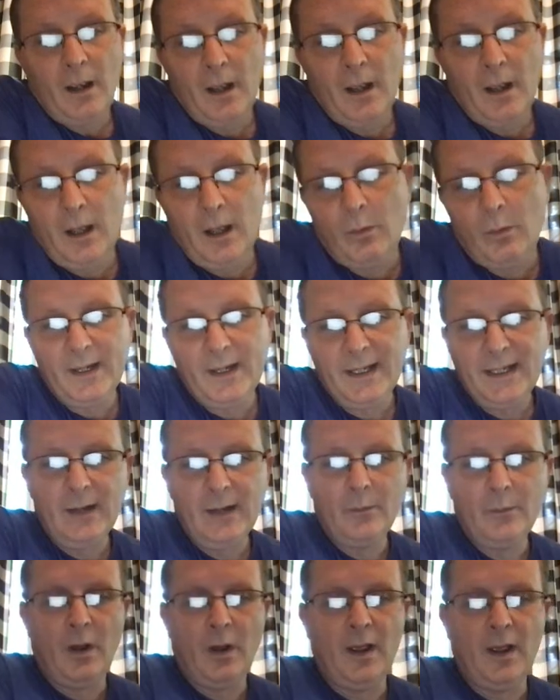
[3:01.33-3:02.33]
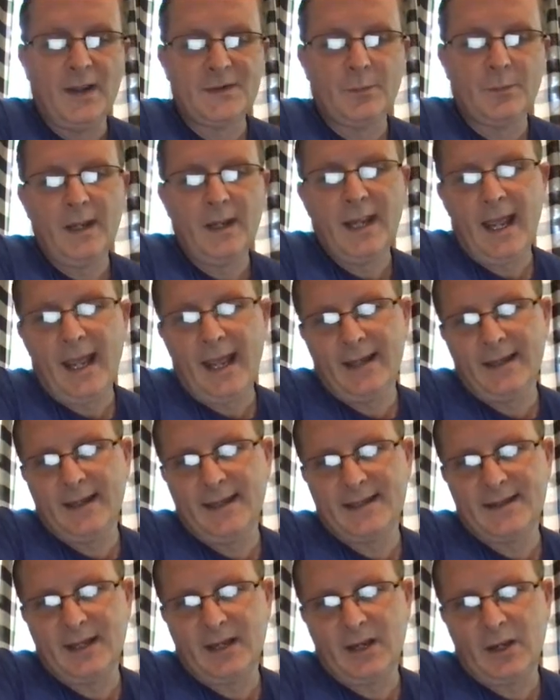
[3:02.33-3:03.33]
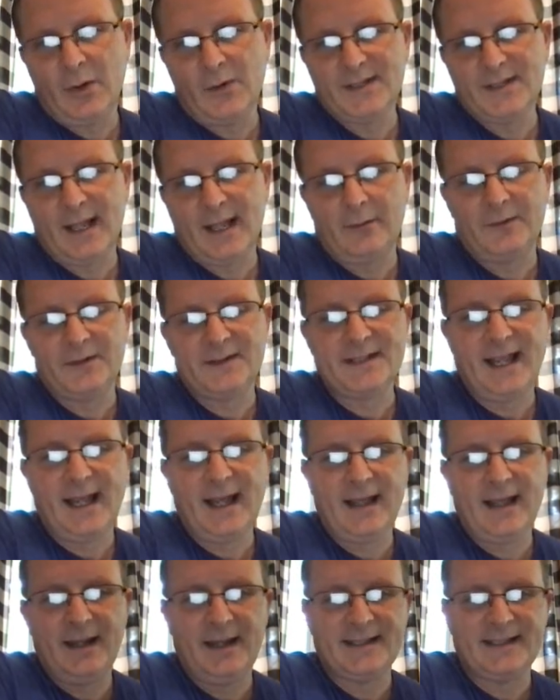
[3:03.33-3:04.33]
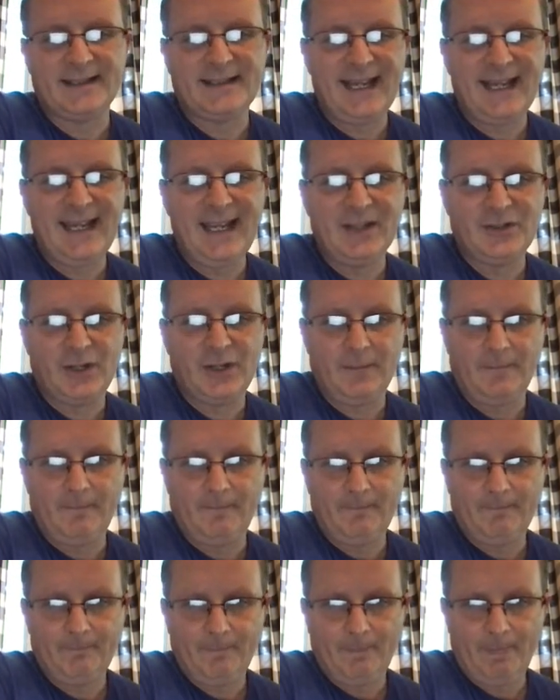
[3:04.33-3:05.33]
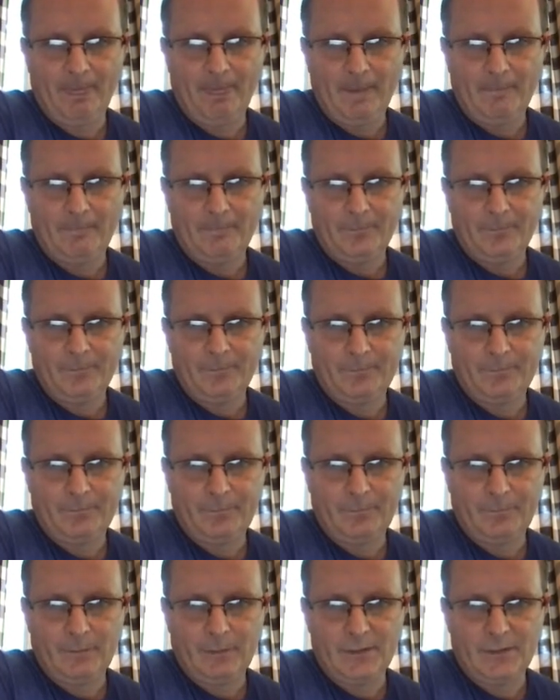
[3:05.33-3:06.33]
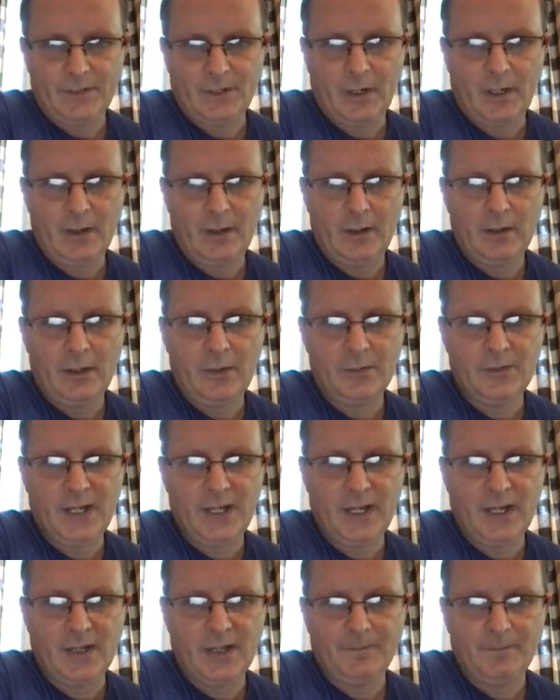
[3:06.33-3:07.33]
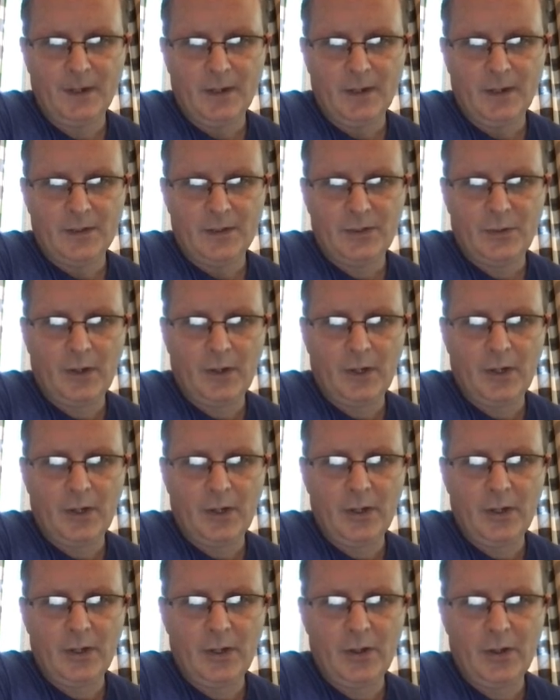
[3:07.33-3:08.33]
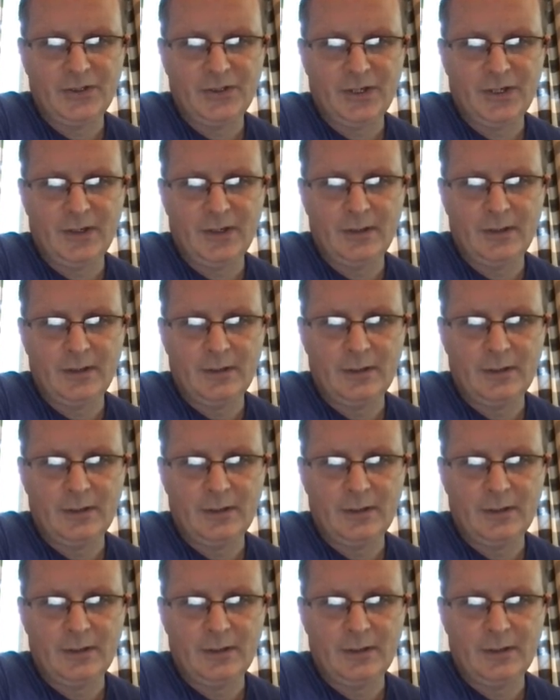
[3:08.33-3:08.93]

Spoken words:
What we did was we had the cosine over sine as a tangent. Sorry, cotangent. So a cotangent